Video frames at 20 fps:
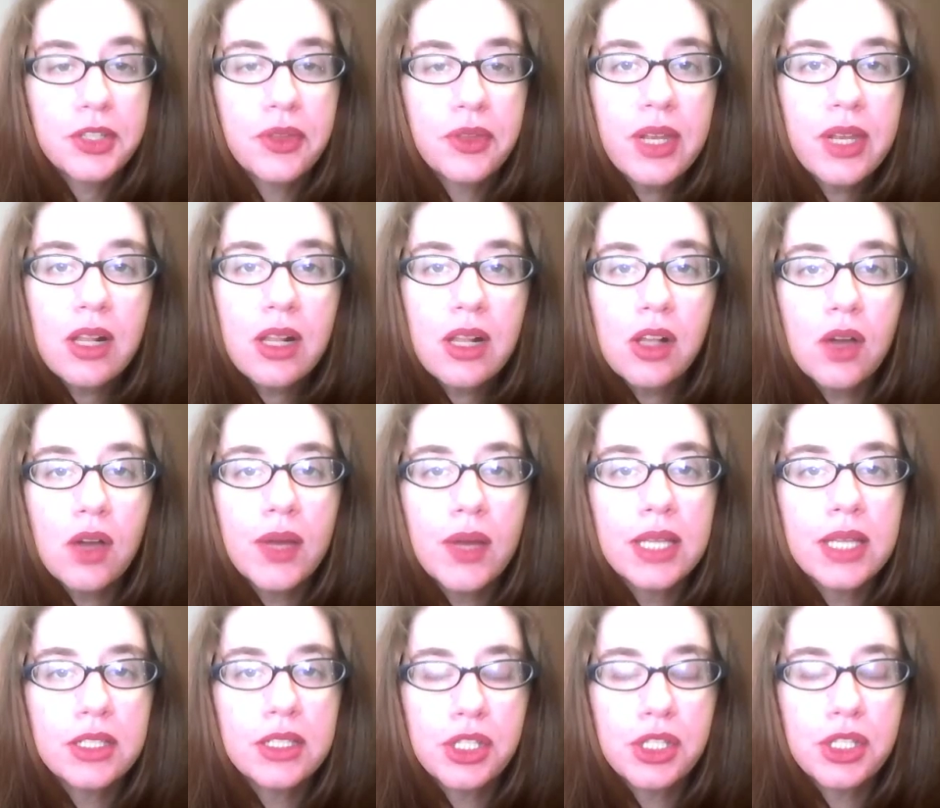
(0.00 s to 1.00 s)
so then I'll go
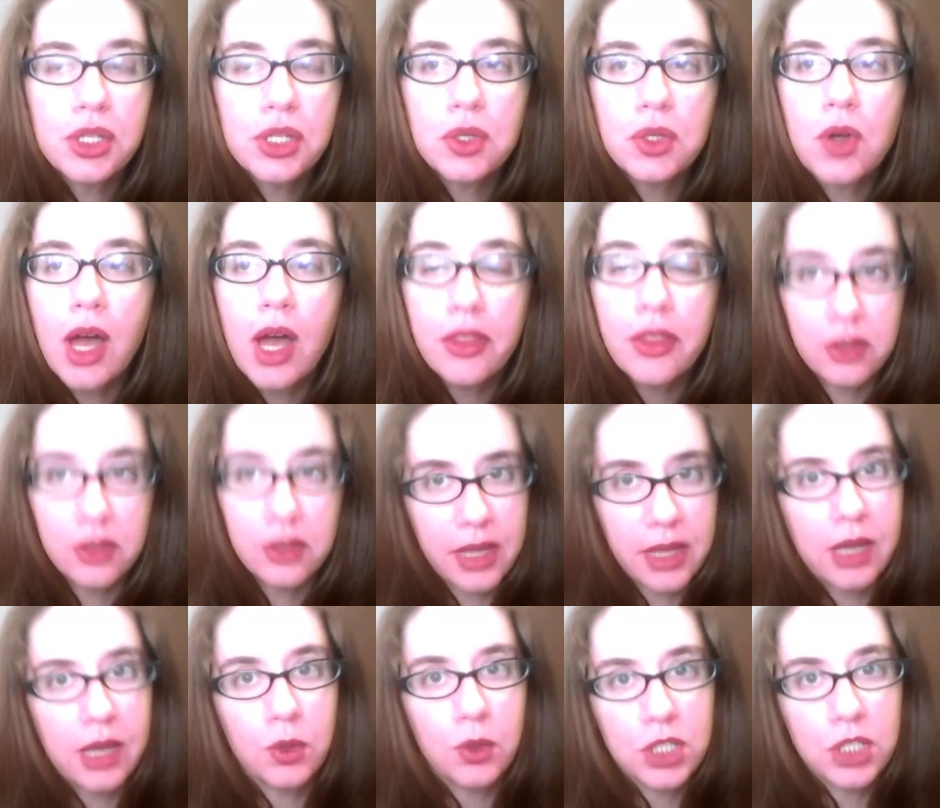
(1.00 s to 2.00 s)
into other
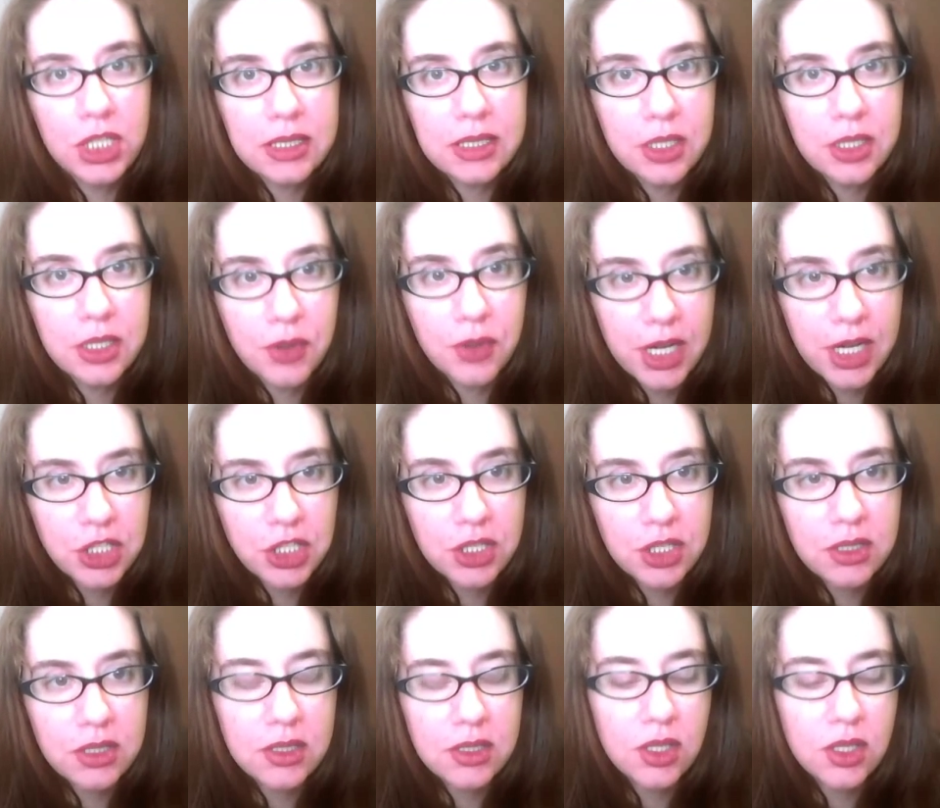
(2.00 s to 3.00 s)
language
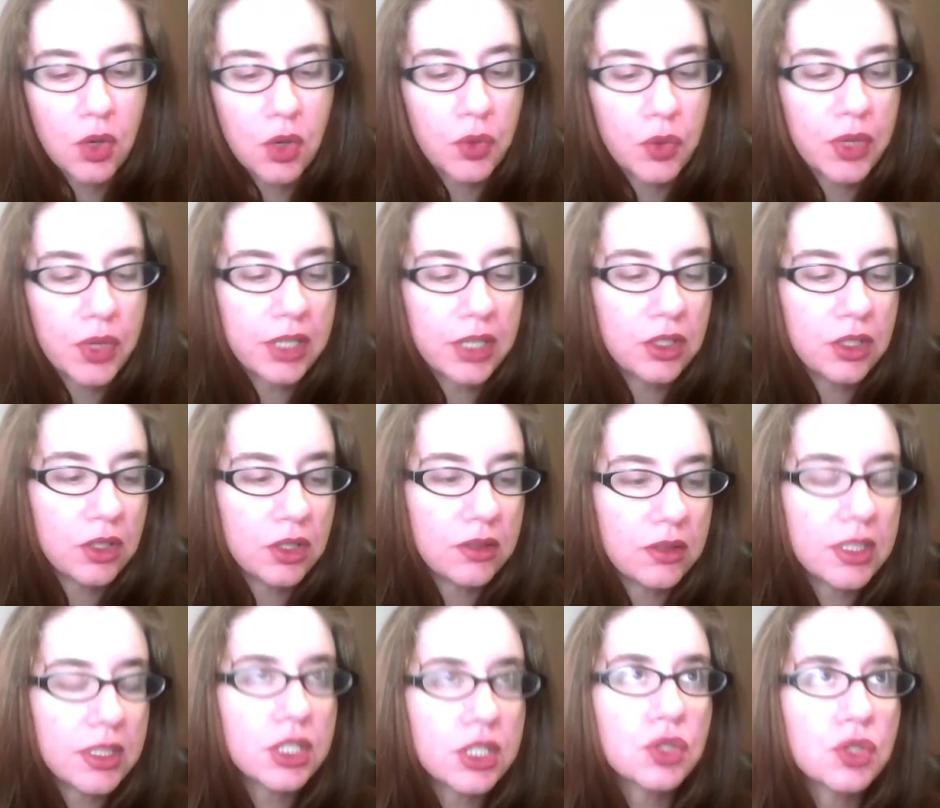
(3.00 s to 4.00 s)
considerations. So then
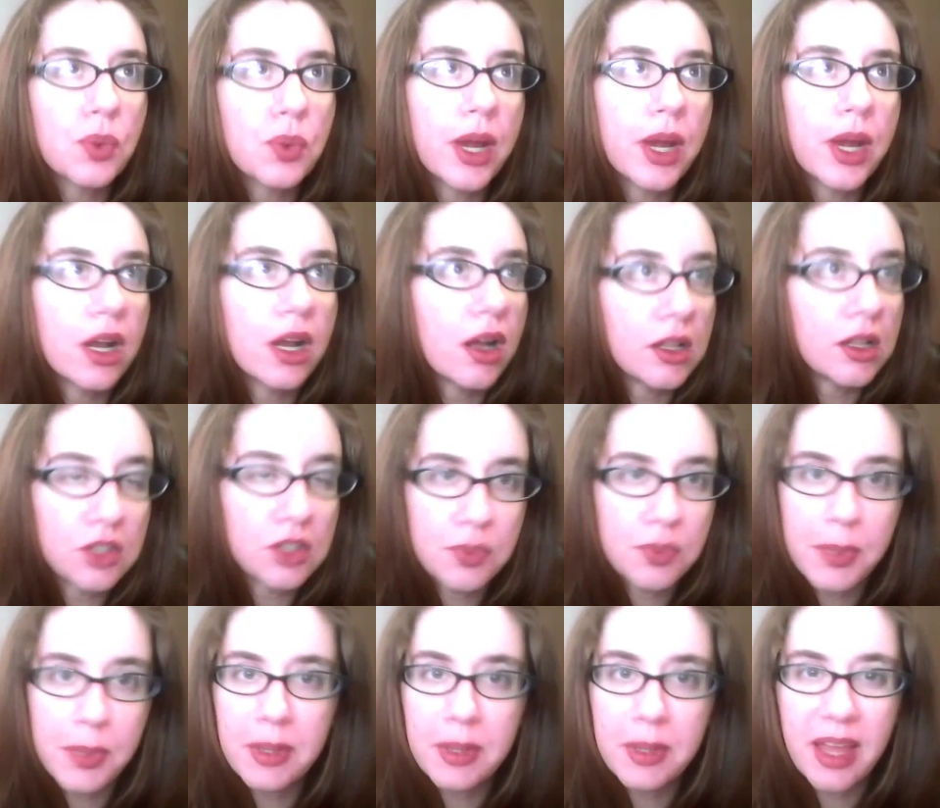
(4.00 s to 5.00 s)
this is where I'll
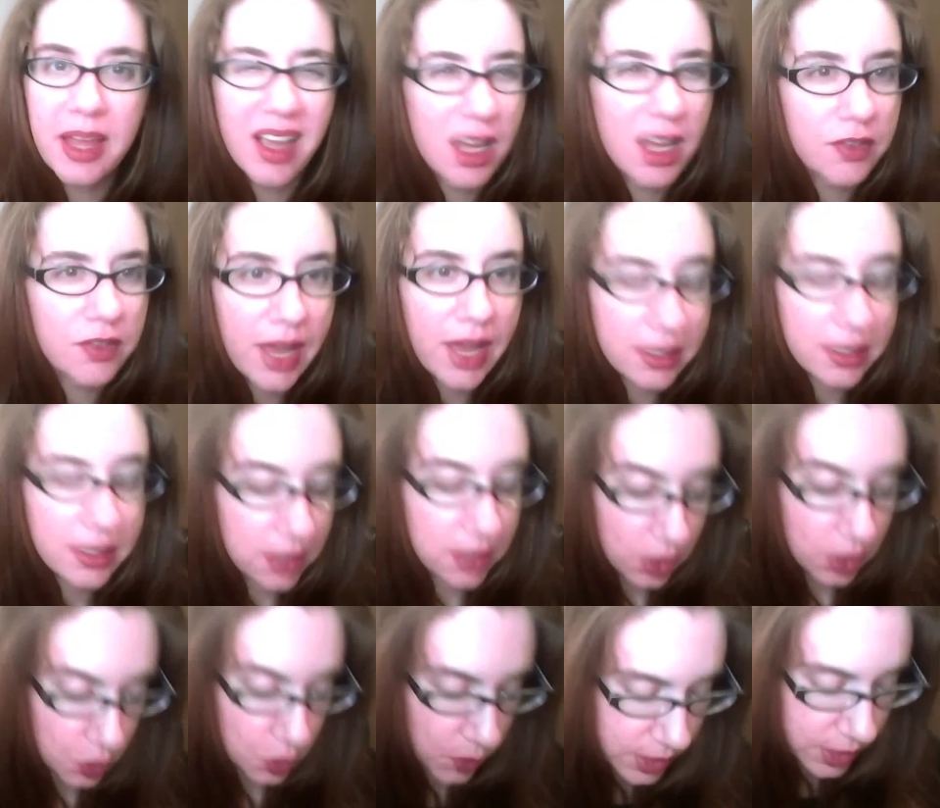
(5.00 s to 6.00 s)
just be like kind of
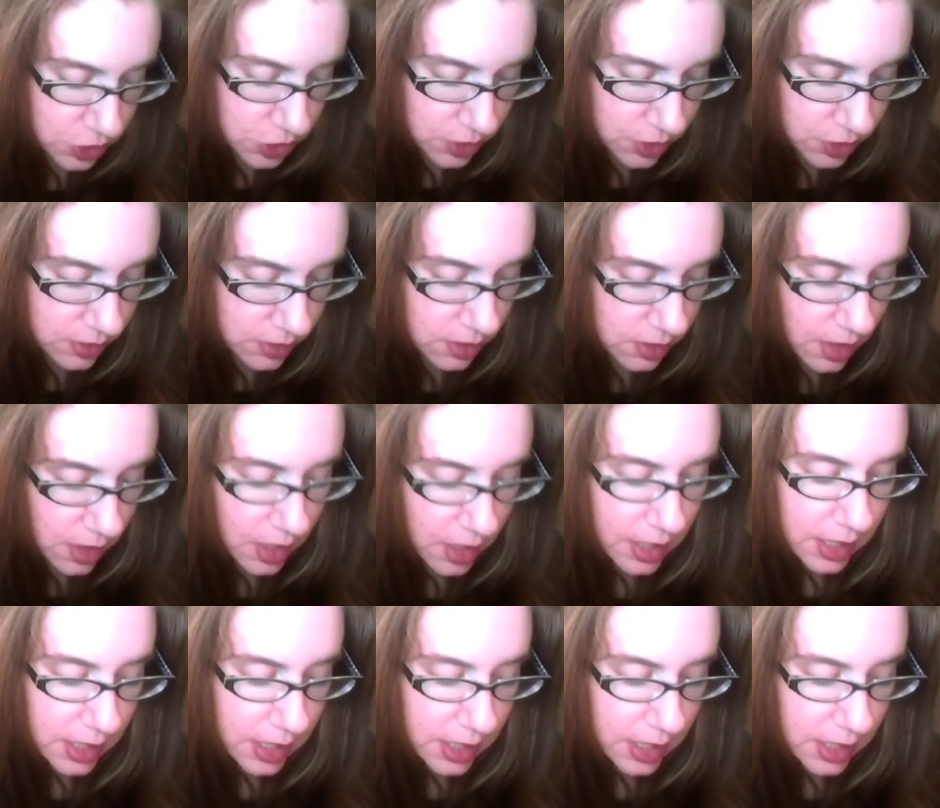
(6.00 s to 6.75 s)
asking you questions.